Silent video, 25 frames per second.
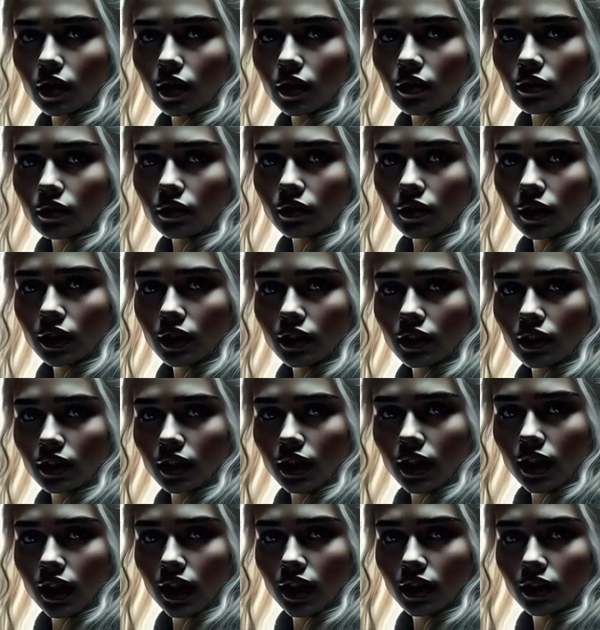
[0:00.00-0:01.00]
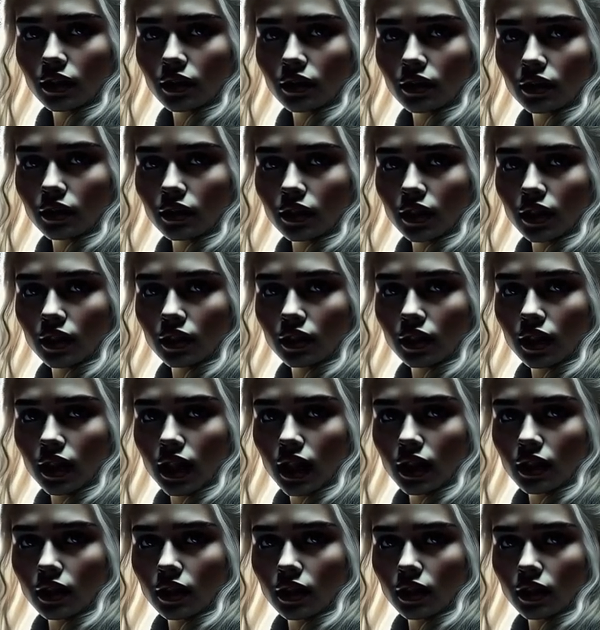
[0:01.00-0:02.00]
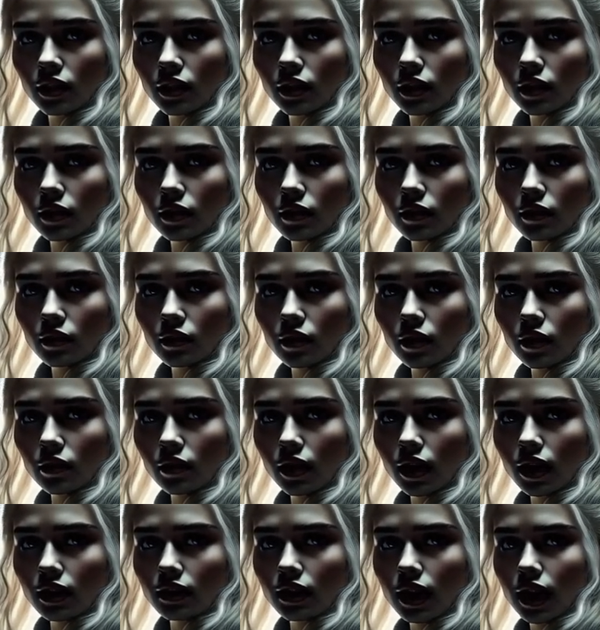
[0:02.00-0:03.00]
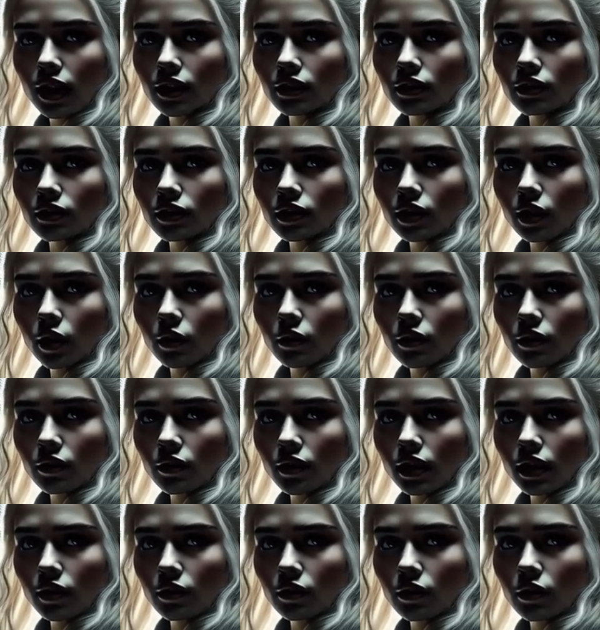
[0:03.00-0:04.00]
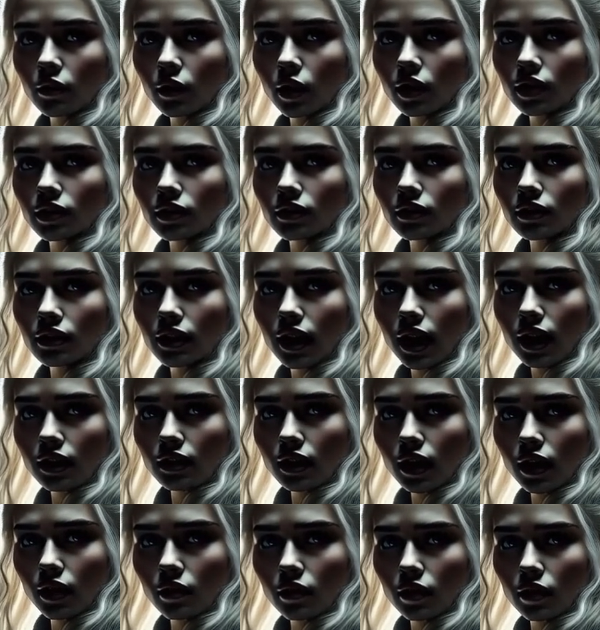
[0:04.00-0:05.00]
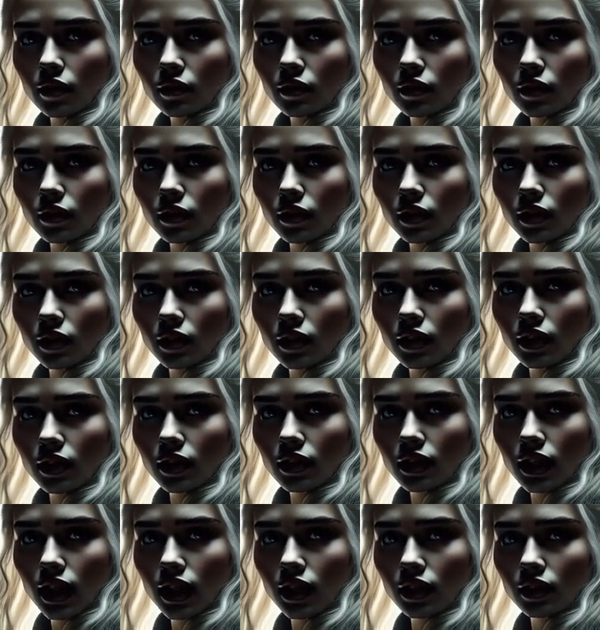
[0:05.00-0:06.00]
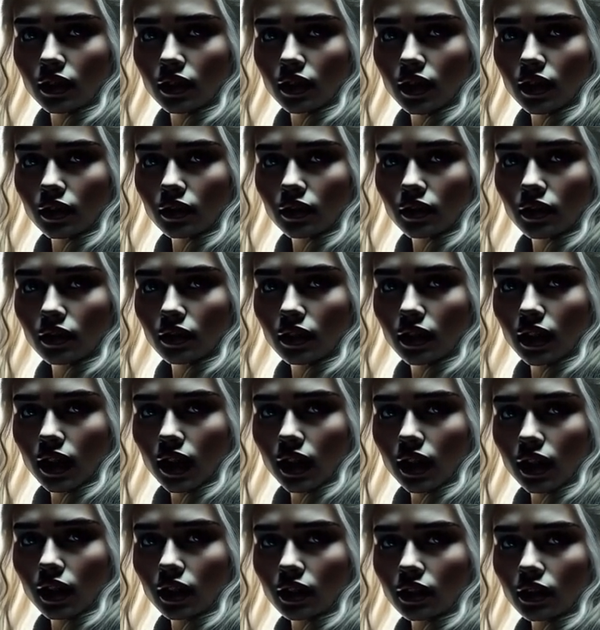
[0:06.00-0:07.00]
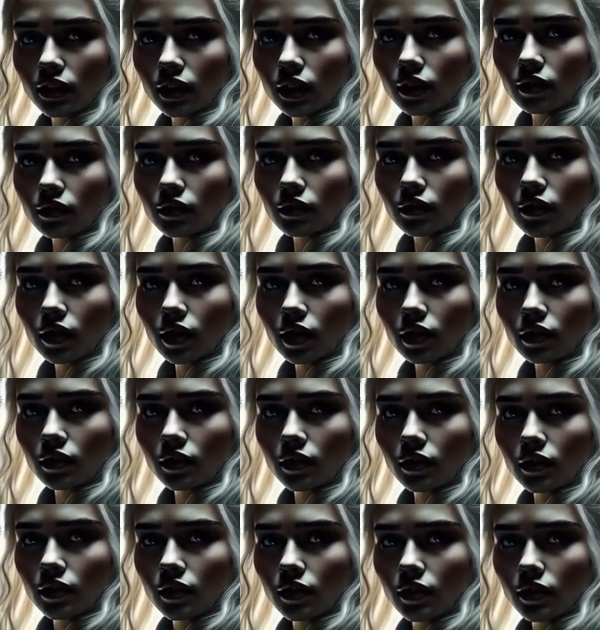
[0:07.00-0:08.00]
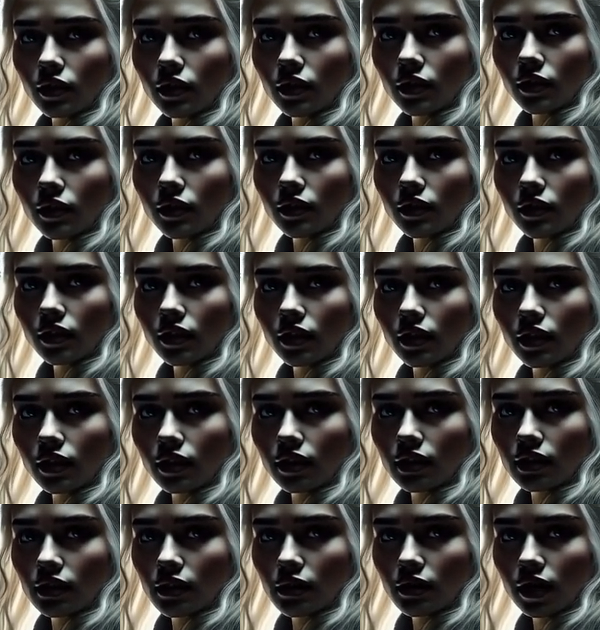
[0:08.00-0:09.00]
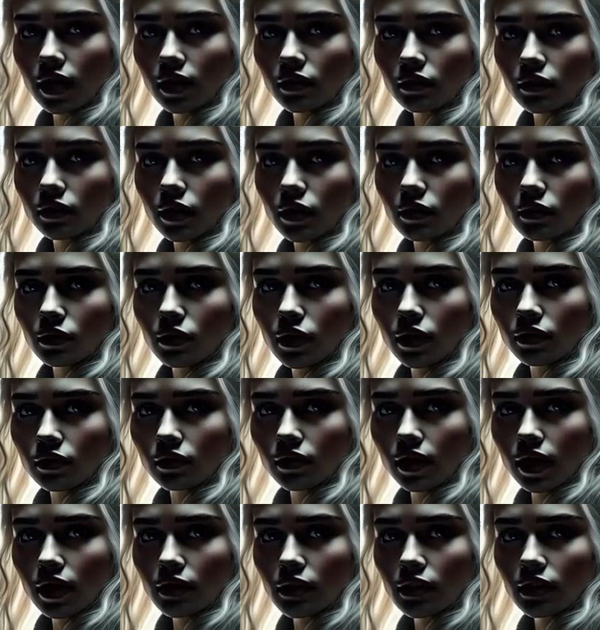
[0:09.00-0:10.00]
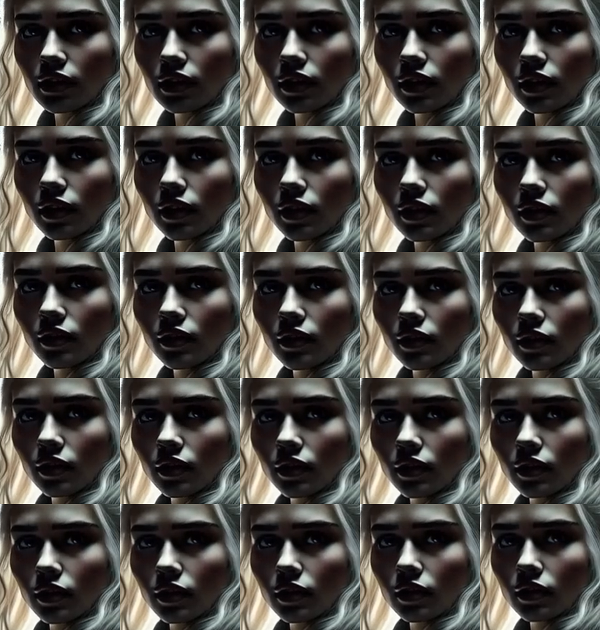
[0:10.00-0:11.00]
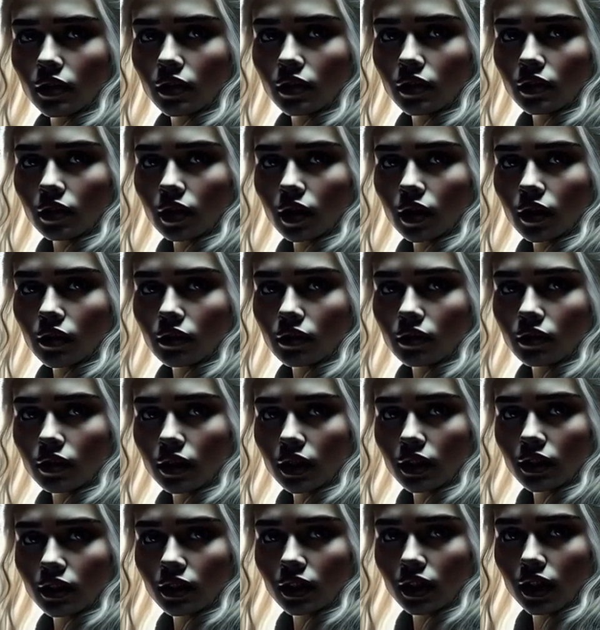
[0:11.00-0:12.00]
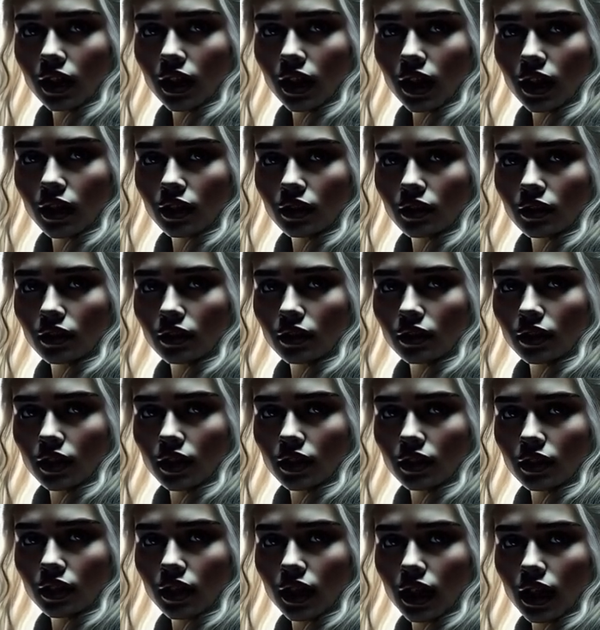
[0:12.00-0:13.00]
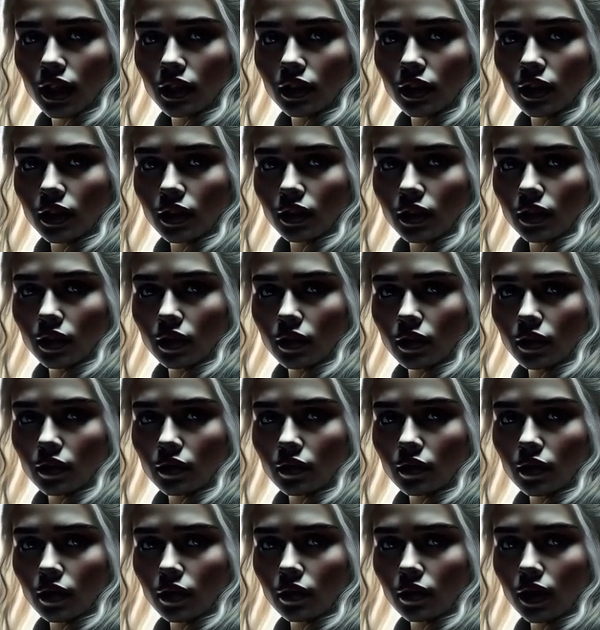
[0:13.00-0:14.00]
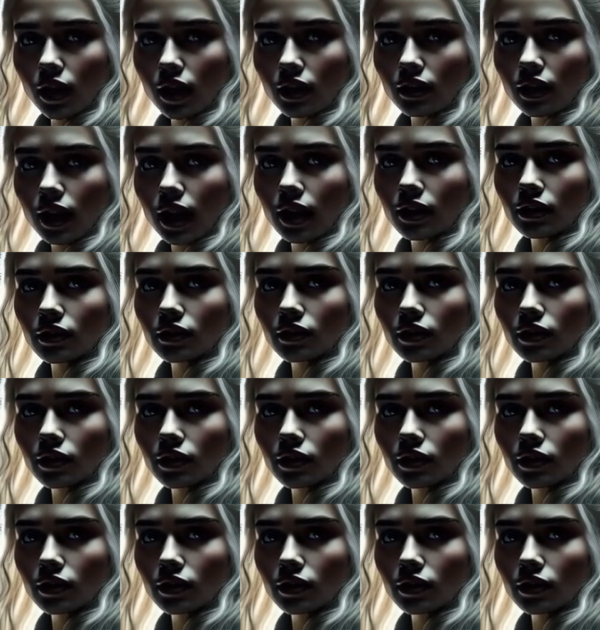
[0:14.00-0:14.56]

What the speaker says: He gestured for the next petitioner, trying not to let fatigue seep into his posture. Another hour passed in a litany of minor complaints and requests. A fisherman wanted compensation for a lost net, a pair of local farmers bickered over water rights to a creek.